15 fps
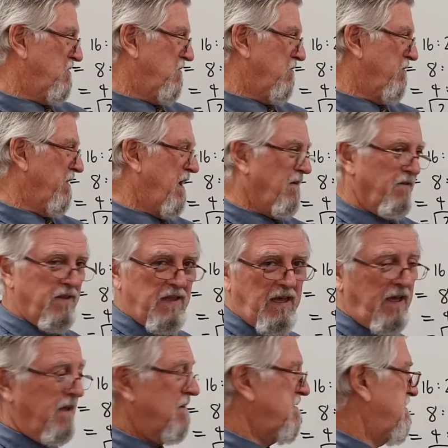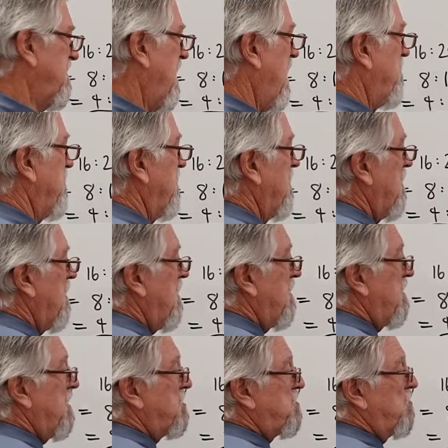and all the other things that happen.
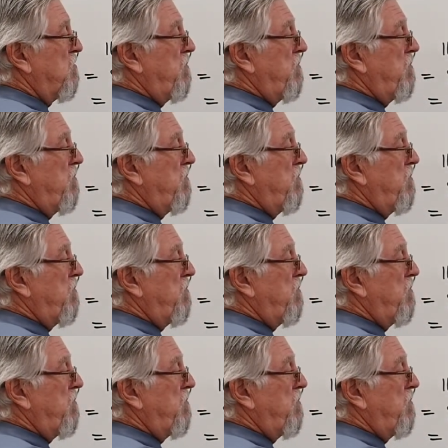They're still